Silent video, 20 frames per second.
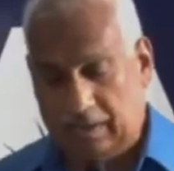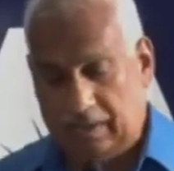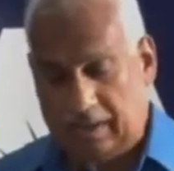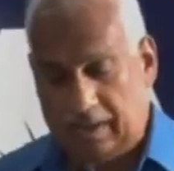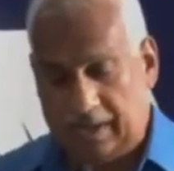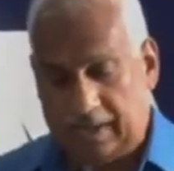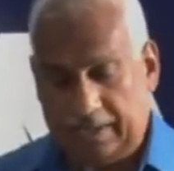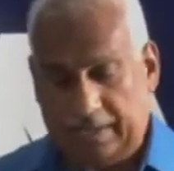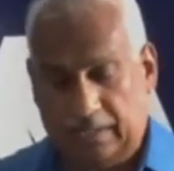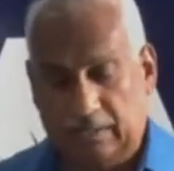
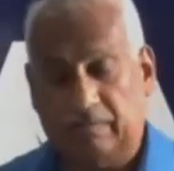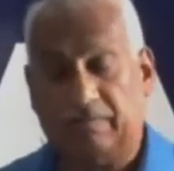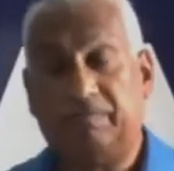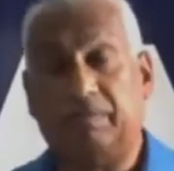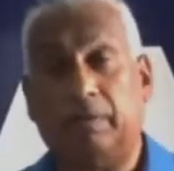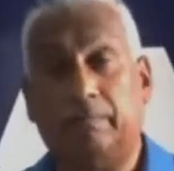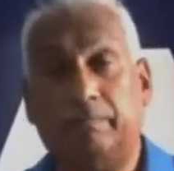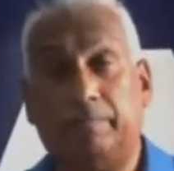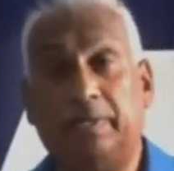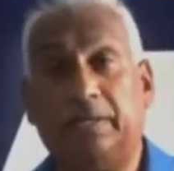are in the
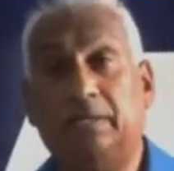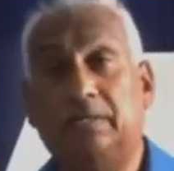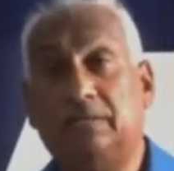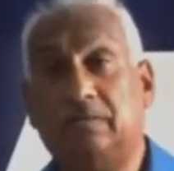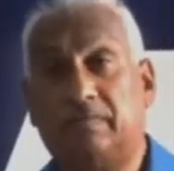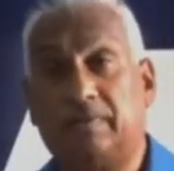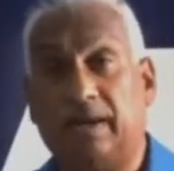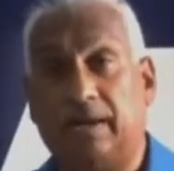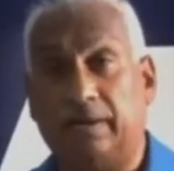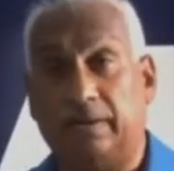floodplains
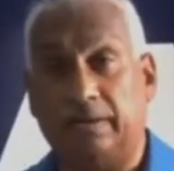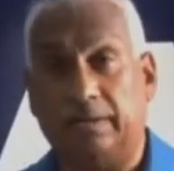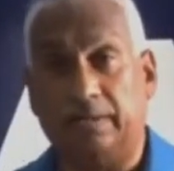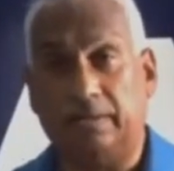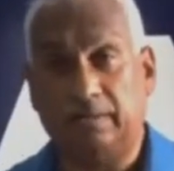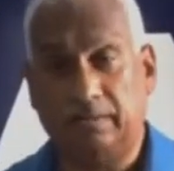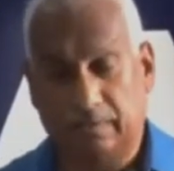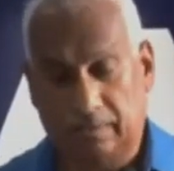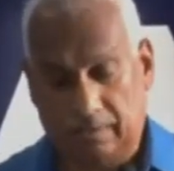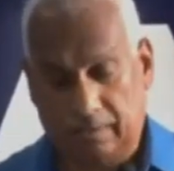of
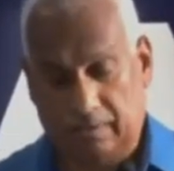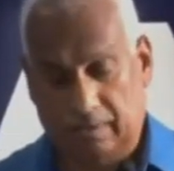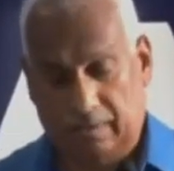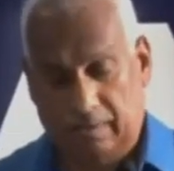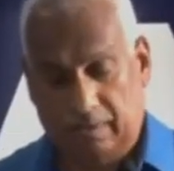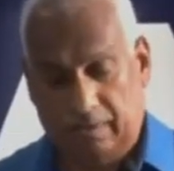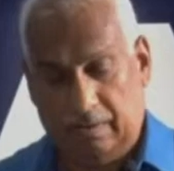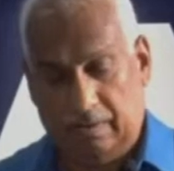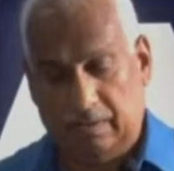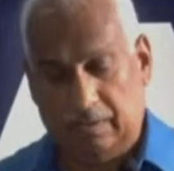Caroni,
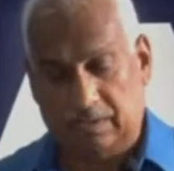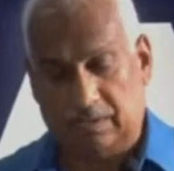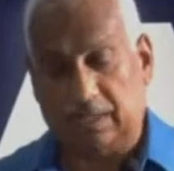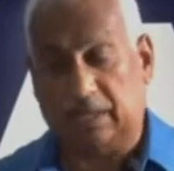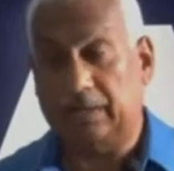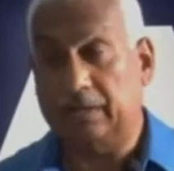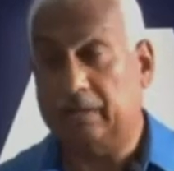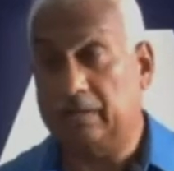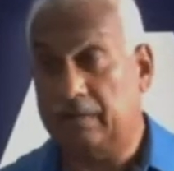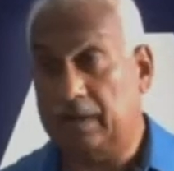
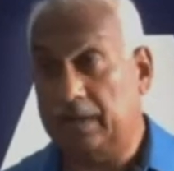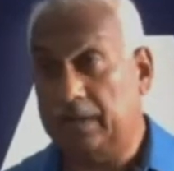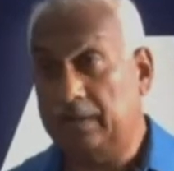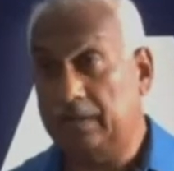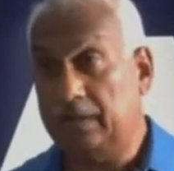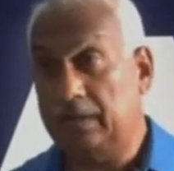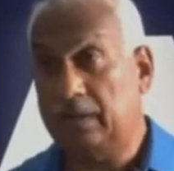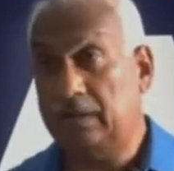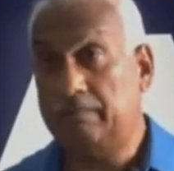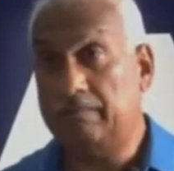Sandy
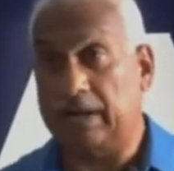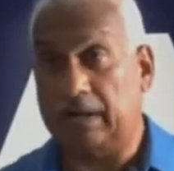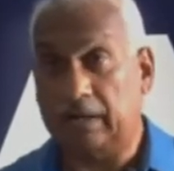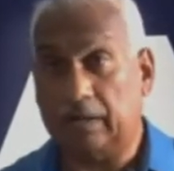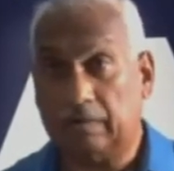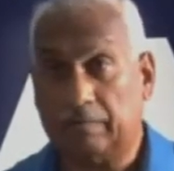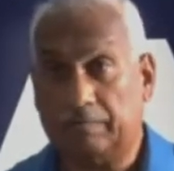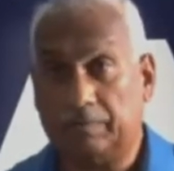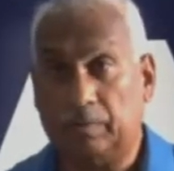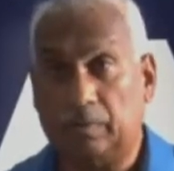Grande,
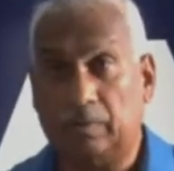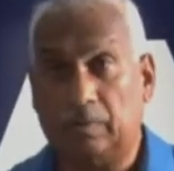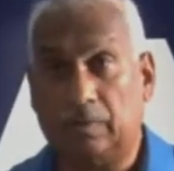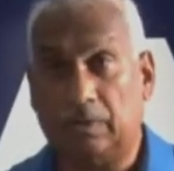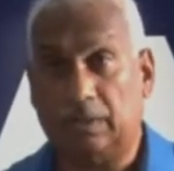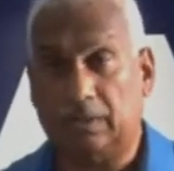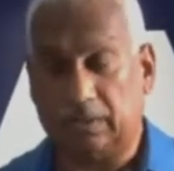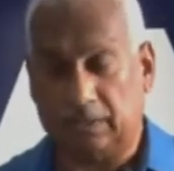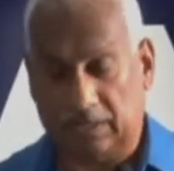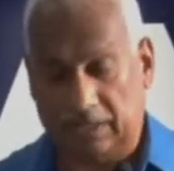Barrackpore,
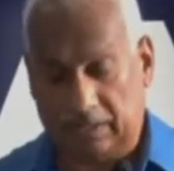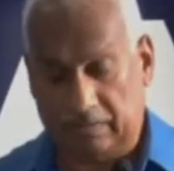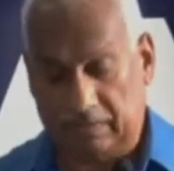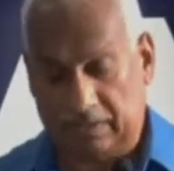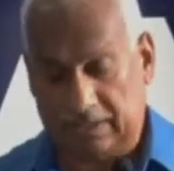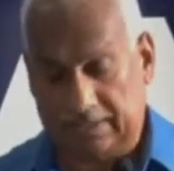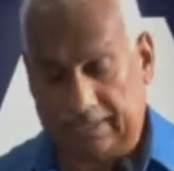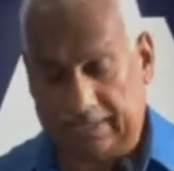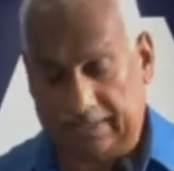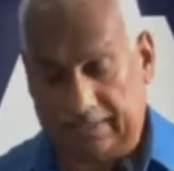and other
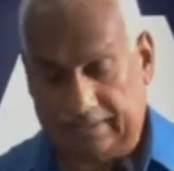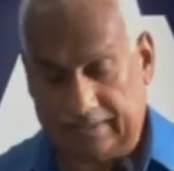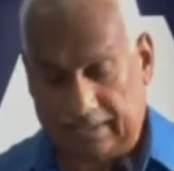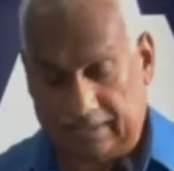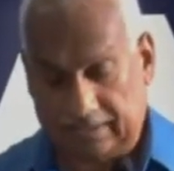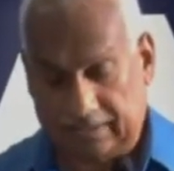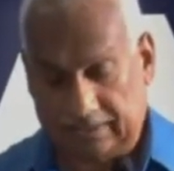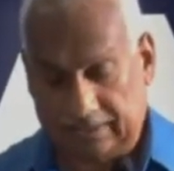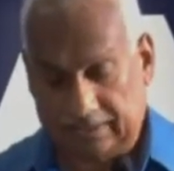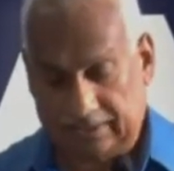areas like
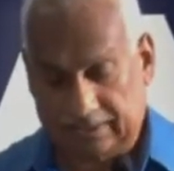that.